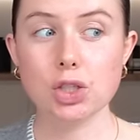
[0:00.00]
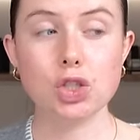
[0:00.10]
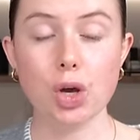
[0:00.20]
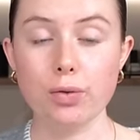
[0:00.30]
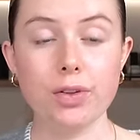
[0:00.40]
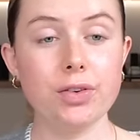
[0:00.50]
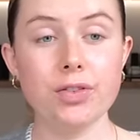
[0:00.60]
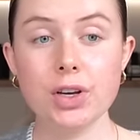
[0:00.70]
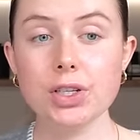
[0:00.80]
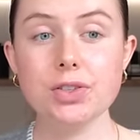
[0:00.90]
So for the
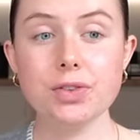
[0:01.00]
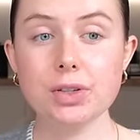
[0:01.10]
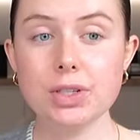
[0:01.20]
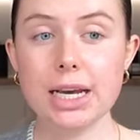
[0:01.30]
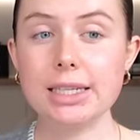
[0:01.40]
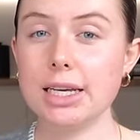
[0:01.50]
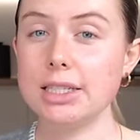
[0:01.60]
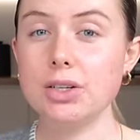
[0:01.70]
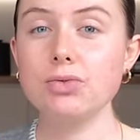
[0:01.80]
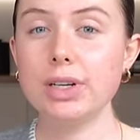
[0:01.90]
first few days, I
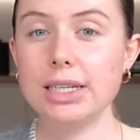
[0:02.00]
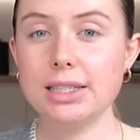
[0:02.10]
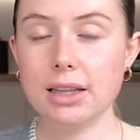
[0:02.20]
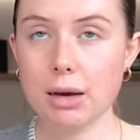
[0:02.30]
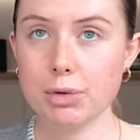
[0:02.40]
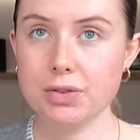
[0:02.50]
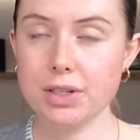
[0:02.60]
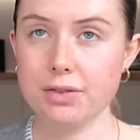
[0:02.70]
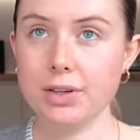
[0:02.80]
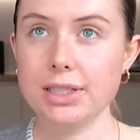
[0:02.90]
didn't really see that much of a
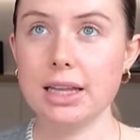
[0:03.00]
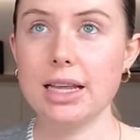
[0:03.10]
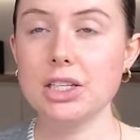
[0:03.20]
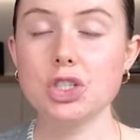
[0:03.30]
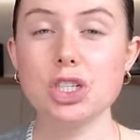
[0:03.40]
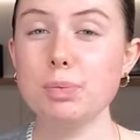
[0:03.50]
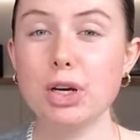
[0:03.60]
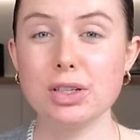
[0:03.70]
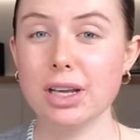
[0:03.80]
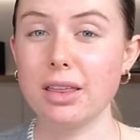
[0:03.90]
difference, and that's just
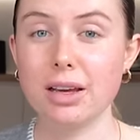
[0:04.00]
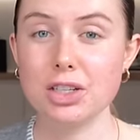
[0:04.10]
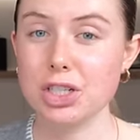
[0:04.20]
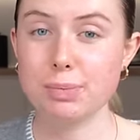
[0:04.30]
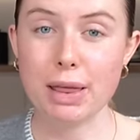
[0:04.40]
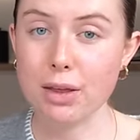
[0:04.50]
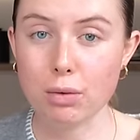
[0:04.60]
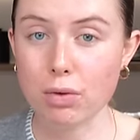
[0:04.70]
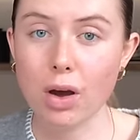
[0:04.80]
because I think I just spent the,